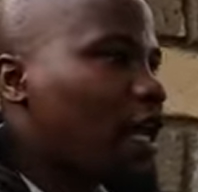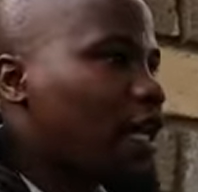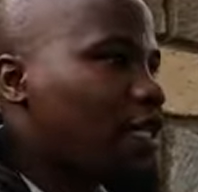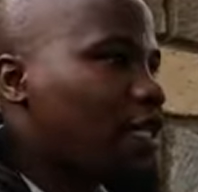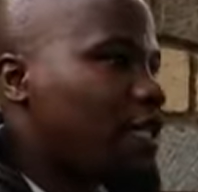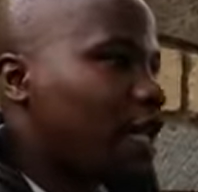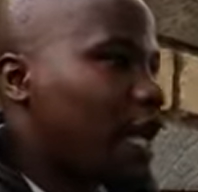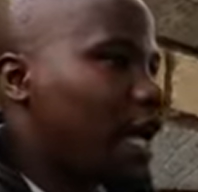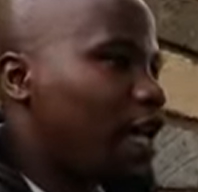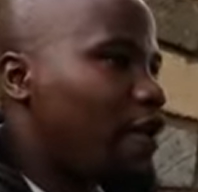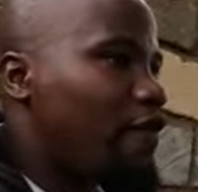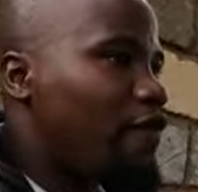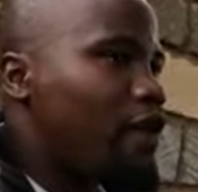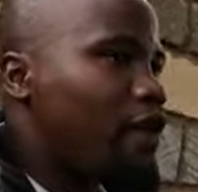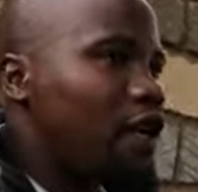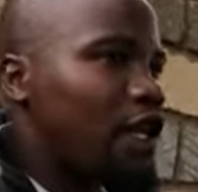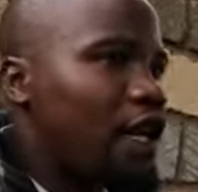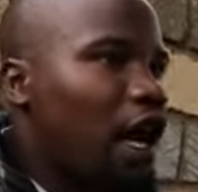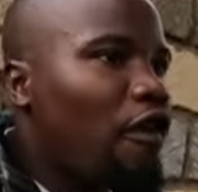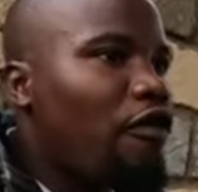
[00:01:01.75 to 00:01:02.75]
Yes,
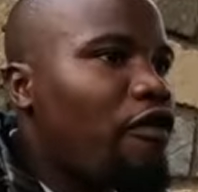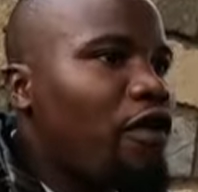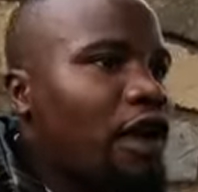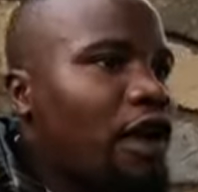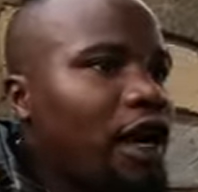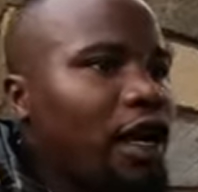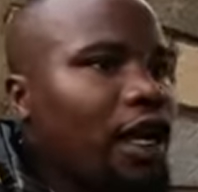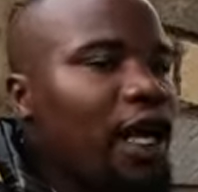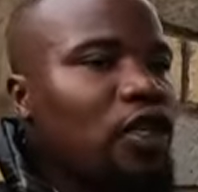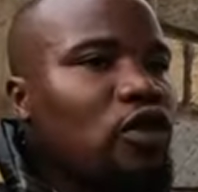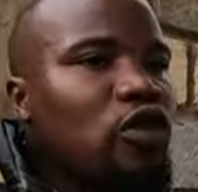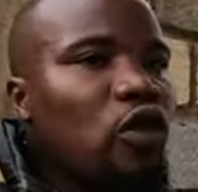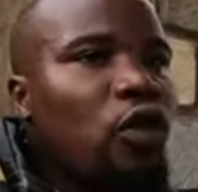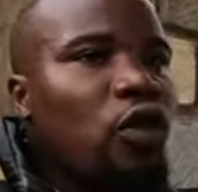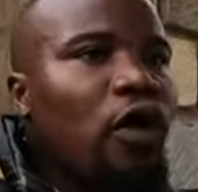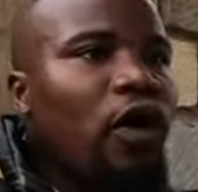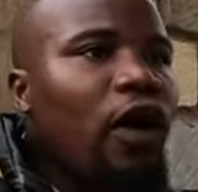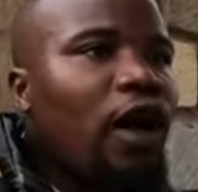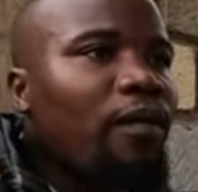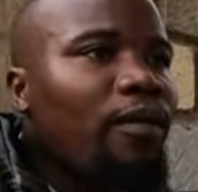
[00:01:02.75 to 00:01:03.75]
evening in Africa. Yeah, so
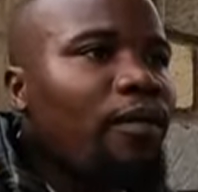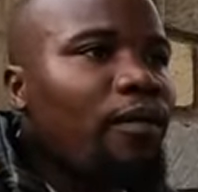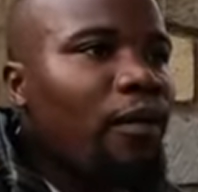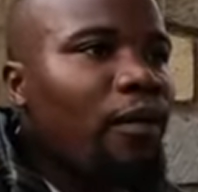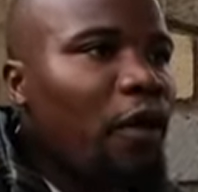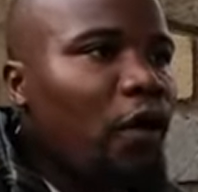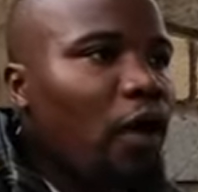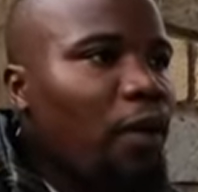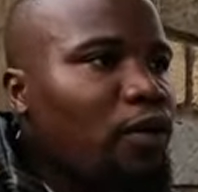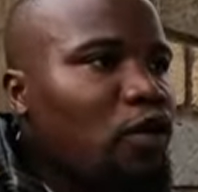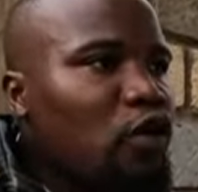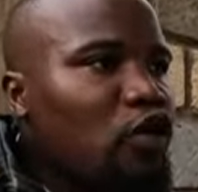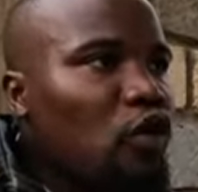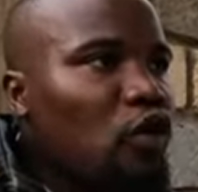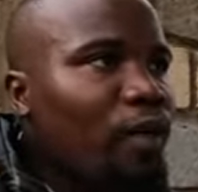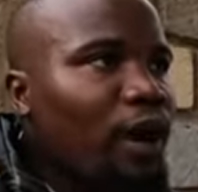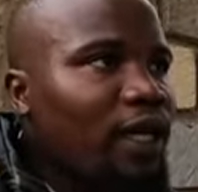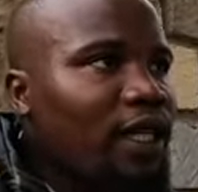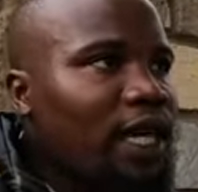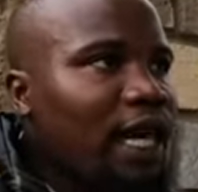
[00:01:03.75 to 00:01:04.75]
welcome
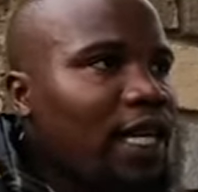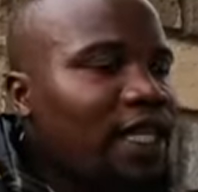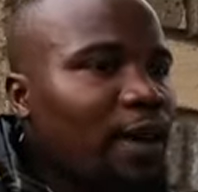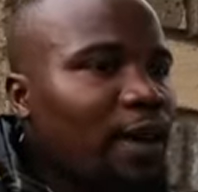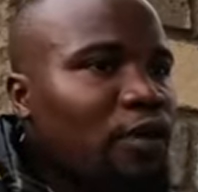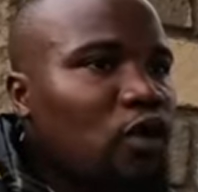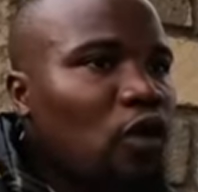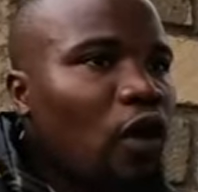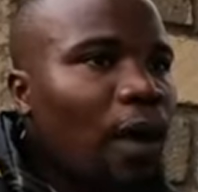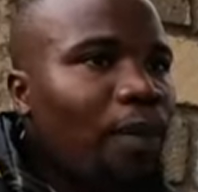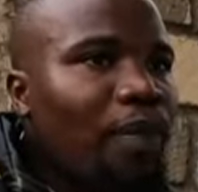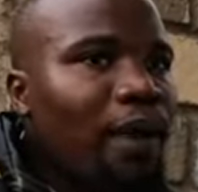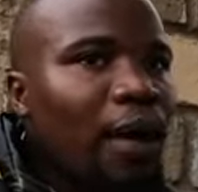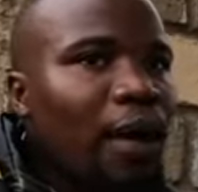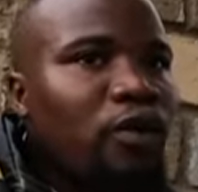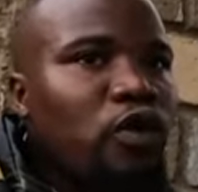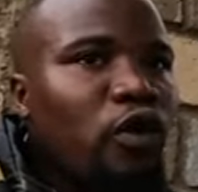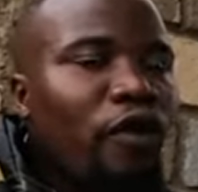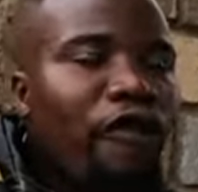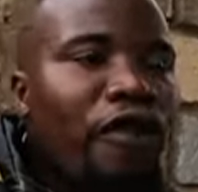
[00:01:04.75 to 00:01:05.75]
so much, guys. I'm so happy.
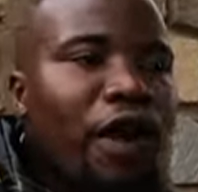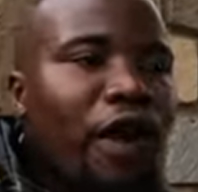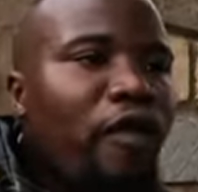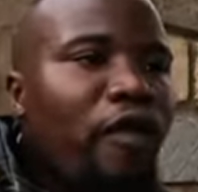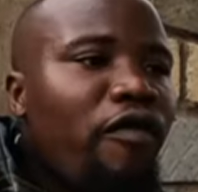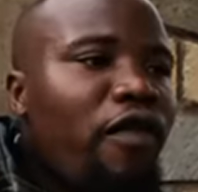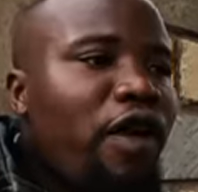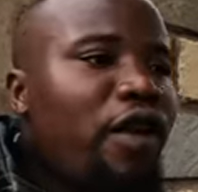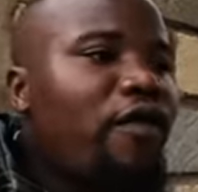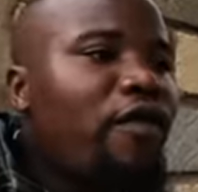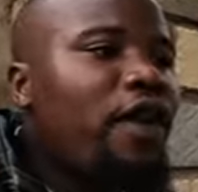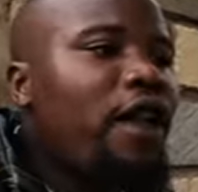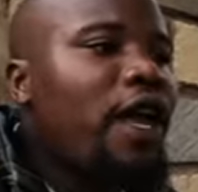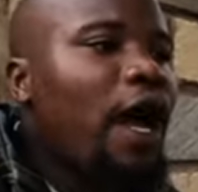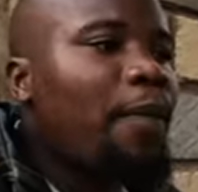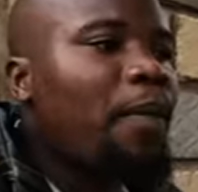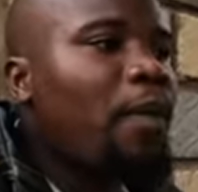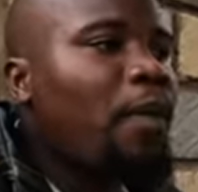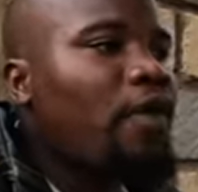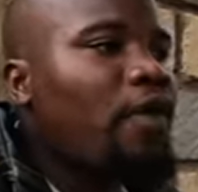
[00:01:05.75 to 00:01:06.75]
I'm so very, very, very
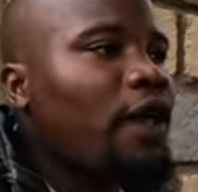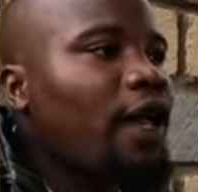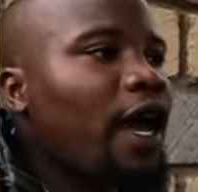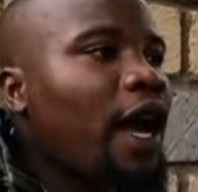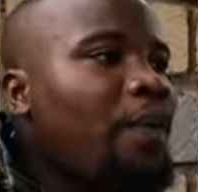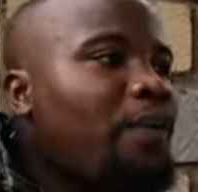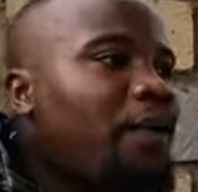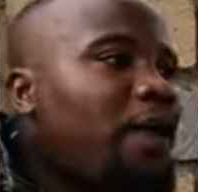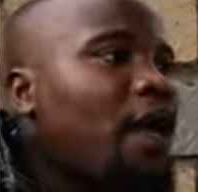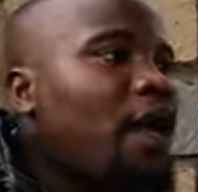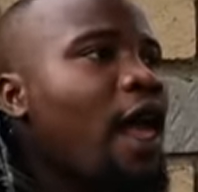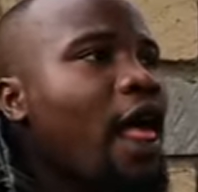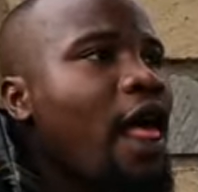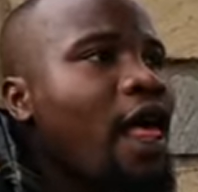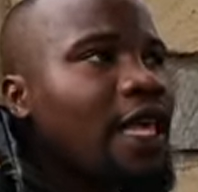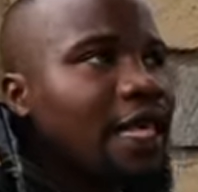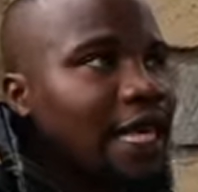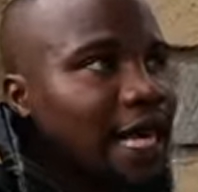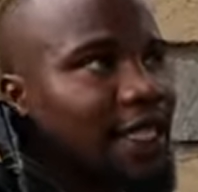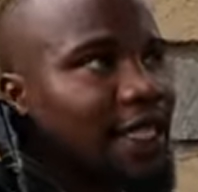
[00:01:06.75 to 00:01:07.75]
happy, more than happy.
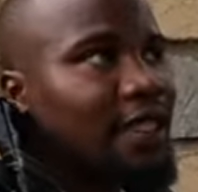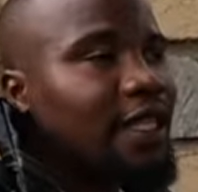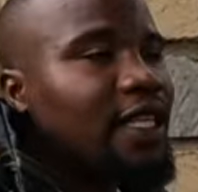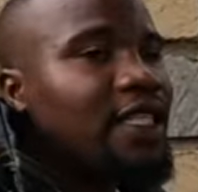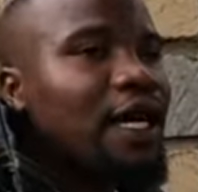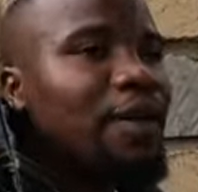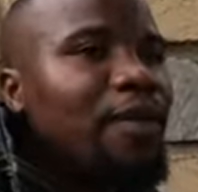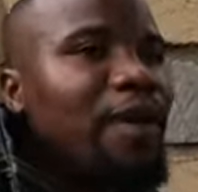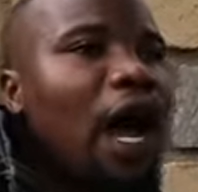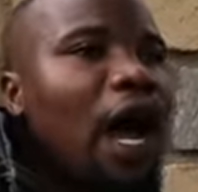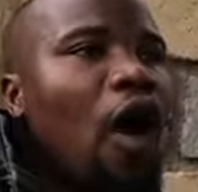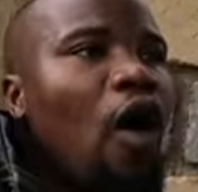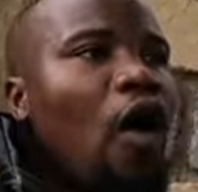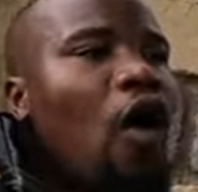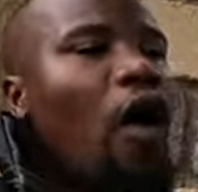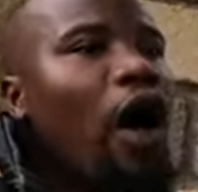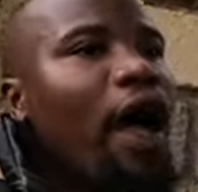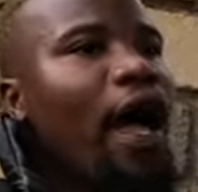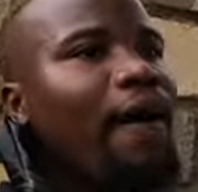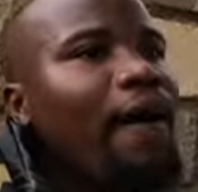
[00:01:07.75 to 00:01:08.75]
Yes, this time
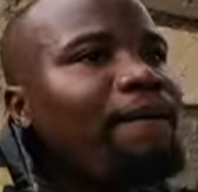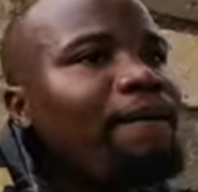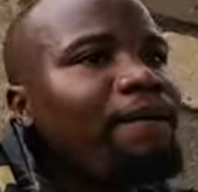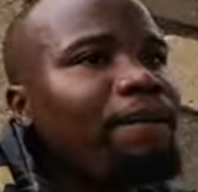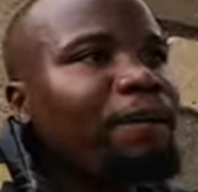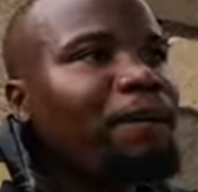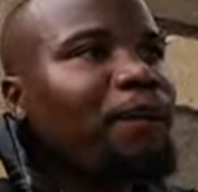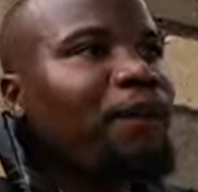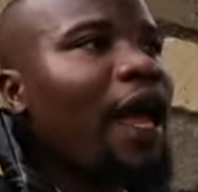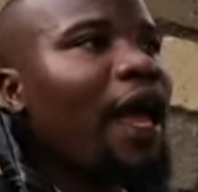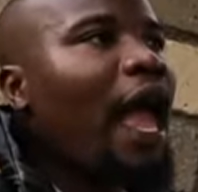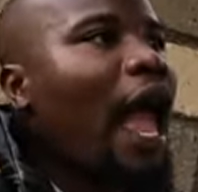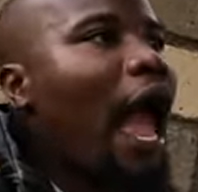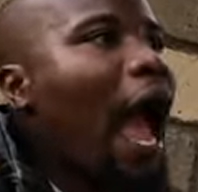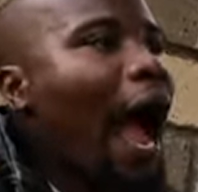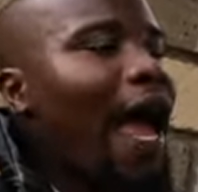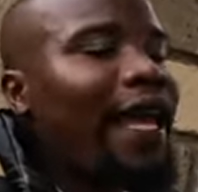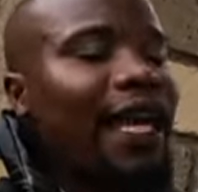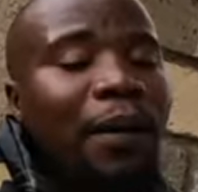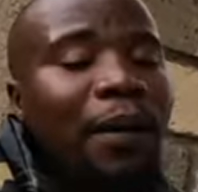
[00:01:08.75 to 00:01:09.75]
now
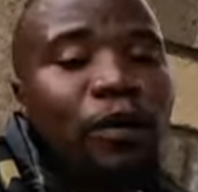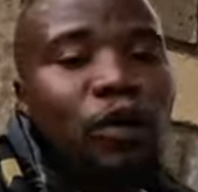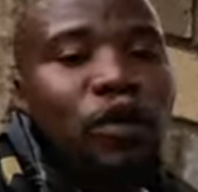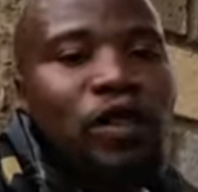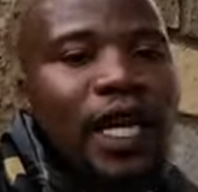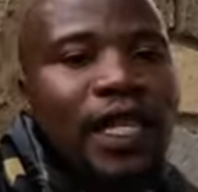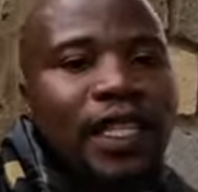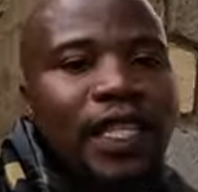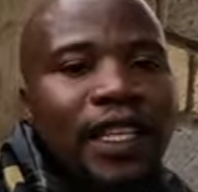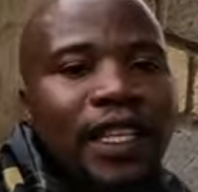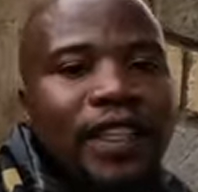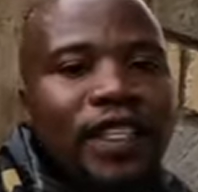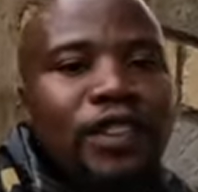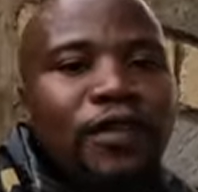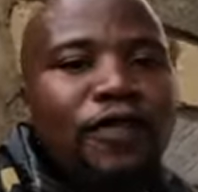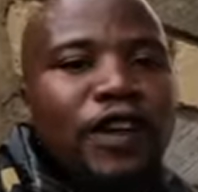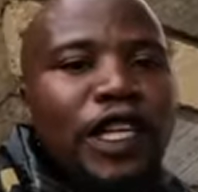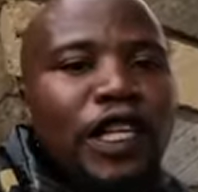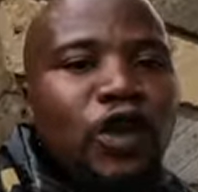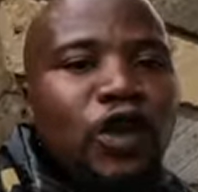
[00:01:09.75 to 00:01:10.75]
I come to starting
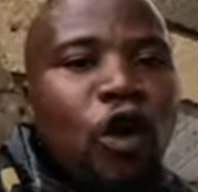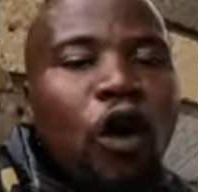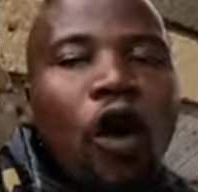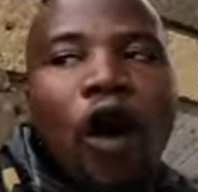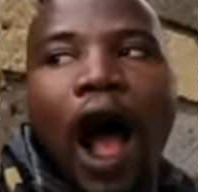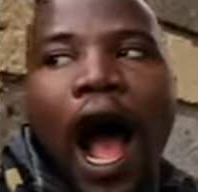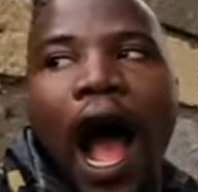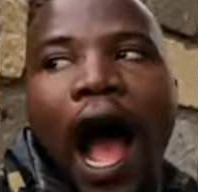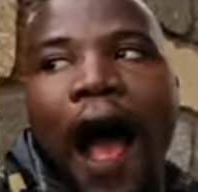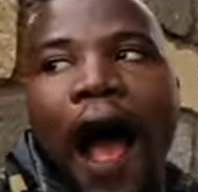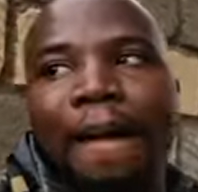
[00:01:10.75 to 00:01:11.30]
this video.